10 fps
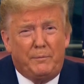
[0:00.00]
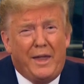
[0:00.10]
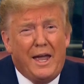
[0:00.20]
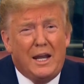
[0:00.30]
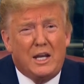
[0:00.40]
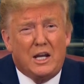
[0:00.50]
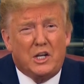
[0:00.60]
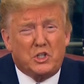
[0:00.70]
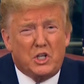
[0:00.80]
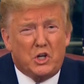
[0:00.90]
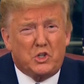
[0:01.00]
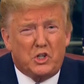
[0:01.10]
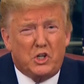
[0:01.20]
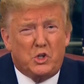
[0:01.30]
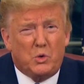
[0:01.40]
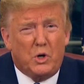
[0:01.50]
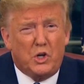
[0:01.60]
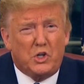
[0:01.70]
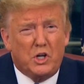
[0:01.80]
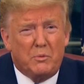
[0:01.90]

and as their situation